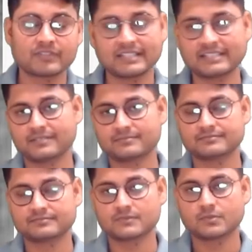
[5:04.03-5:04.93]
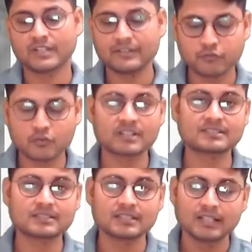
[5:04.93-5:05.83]
anything. Okay,
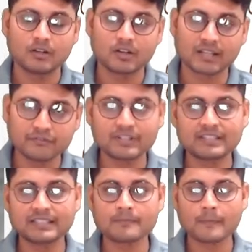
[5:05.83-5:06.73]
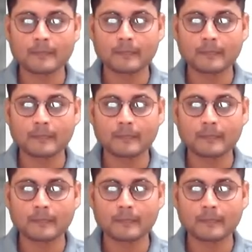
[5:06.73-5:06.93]
focus on everything.